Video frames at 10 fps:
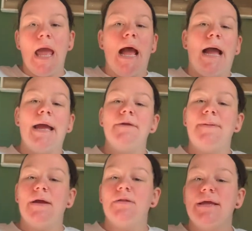I had a
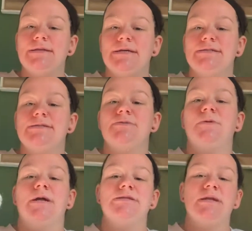pair like this
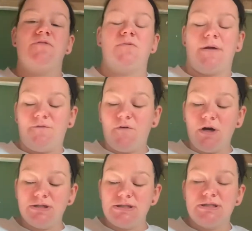when I delivered my
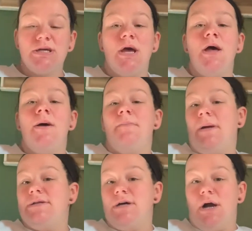first.
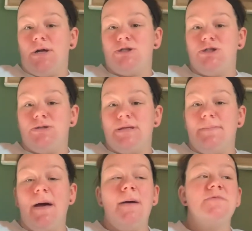My dog chewed them
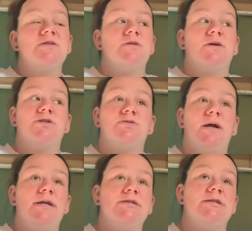up, so they're
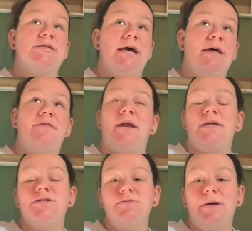shredded to death, and I
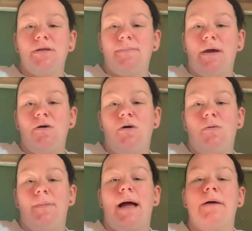do wear them at
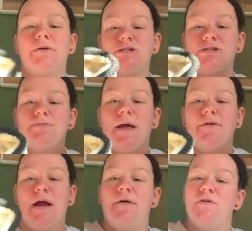home, but I would just
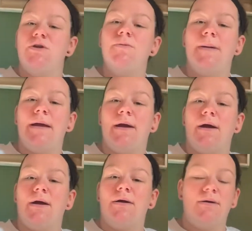rather have a new
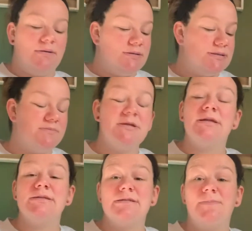pair, something
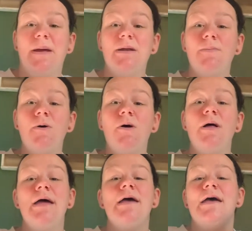that's dependable,
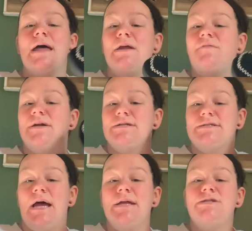and if I
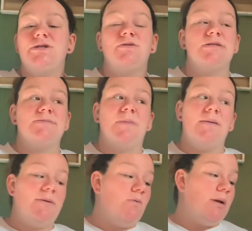decide to, this
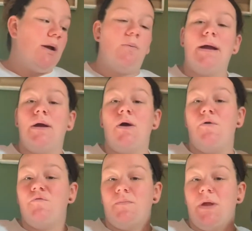might be what I wear
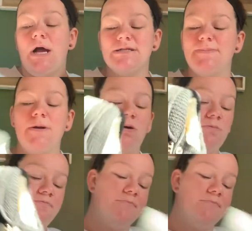home from the hospital.